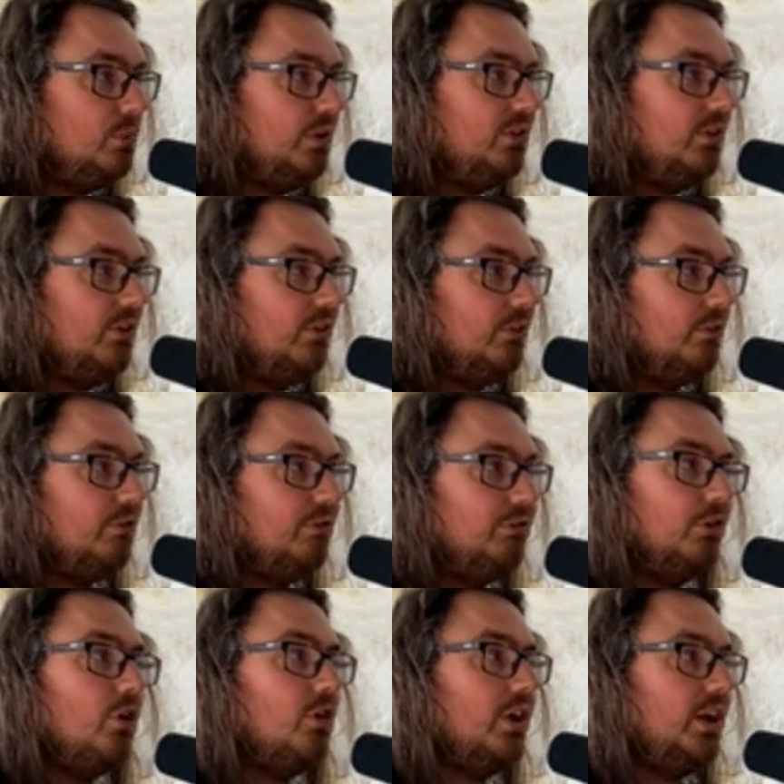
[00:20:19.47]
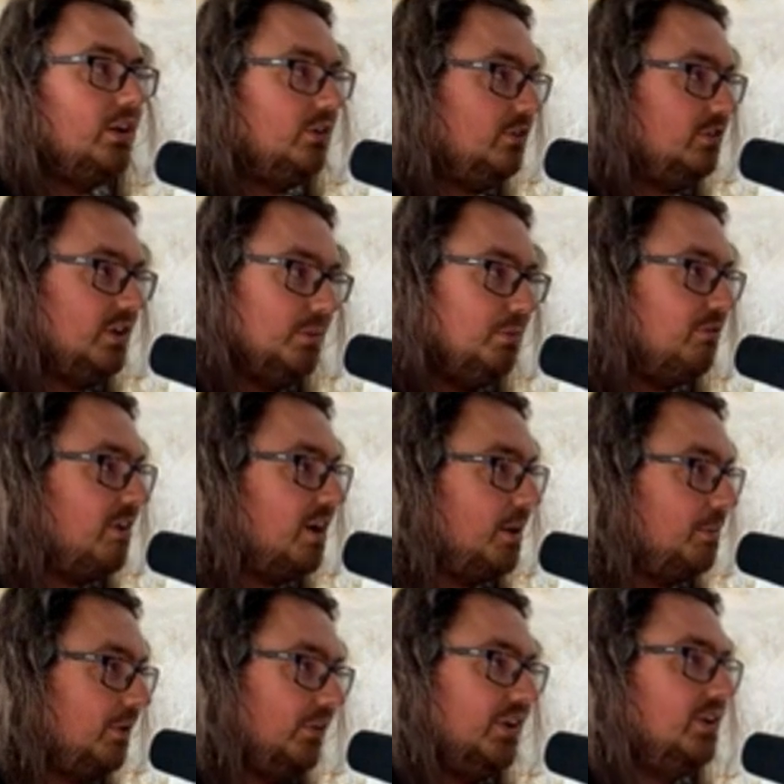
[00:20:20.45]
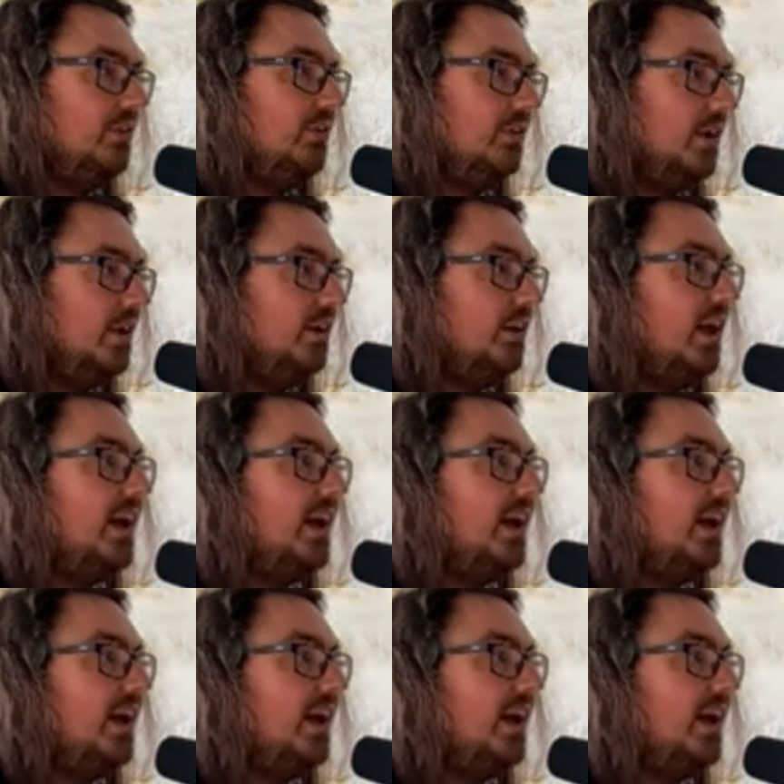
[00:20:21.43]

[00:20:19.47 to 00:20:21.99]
which is flogging cheap crap on the internet.